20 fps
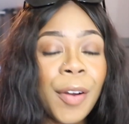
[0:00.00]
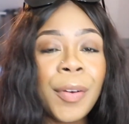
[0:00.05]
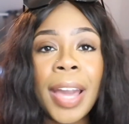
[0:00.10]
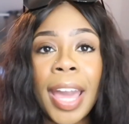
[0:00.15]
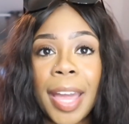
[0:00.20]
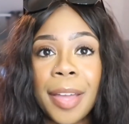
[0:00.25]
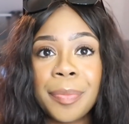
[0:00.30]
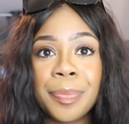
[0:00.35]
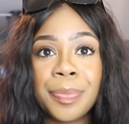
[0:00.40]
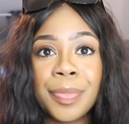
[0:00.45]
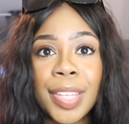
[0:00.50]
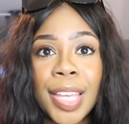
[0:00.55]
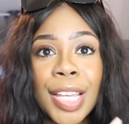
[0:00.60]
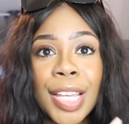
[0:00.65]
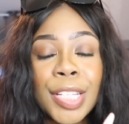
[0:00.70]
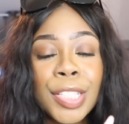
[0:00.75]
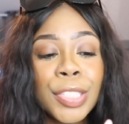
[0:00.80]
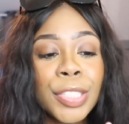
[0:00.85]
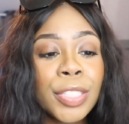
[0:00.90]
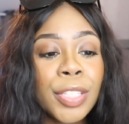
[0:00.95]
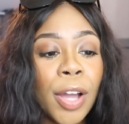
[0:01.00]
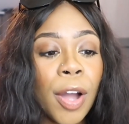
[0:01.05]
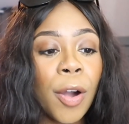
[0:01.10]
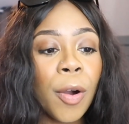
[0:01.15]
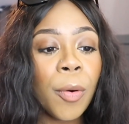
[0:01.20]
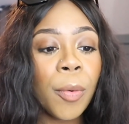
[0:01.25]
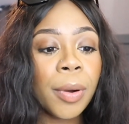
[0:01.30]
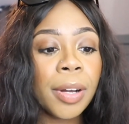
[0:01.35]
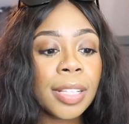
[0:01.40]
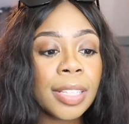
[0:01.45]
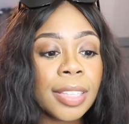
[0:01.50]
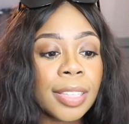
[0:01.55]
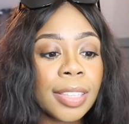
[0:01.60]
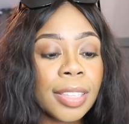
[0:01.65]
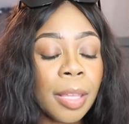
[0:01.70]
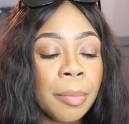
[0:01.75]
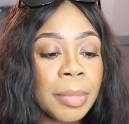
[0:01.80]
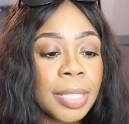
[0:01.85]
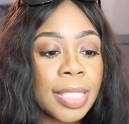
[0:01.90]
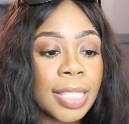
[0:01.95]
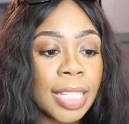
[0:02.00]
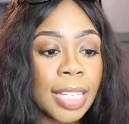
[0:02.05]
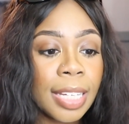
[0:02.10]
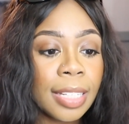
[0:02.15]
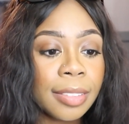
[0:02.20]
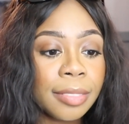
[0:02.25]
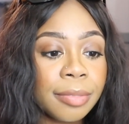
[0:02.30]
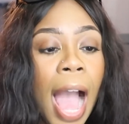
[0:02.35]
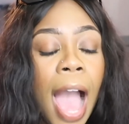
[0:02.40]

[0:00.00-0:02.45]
Okay, so let me see.